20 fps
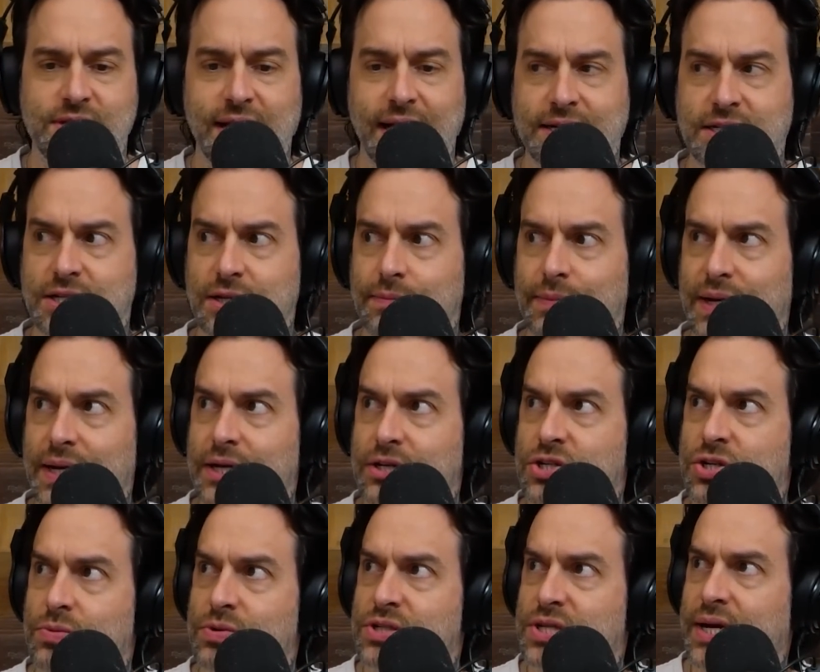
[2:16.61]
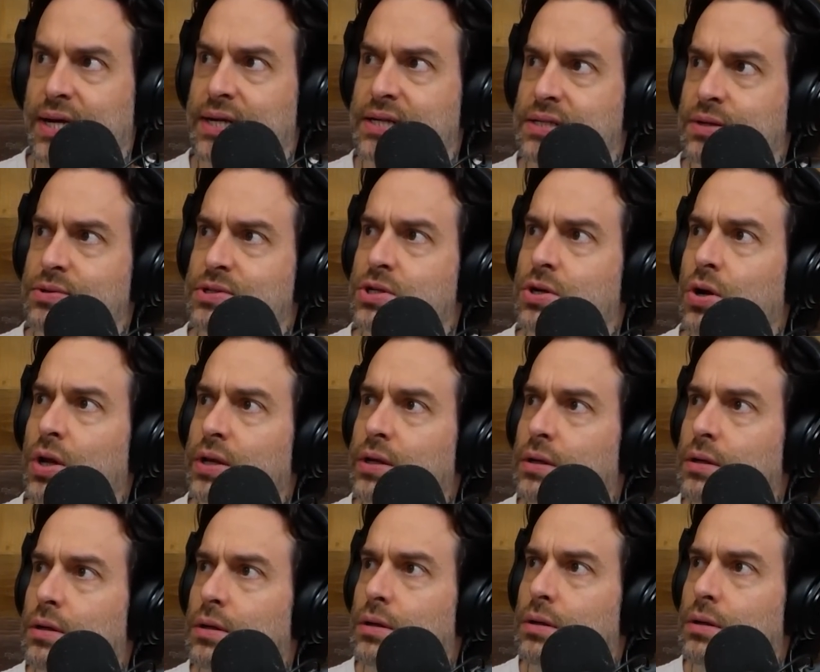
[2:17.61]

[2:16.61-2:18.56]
texting me, and she was like, is that what it's called?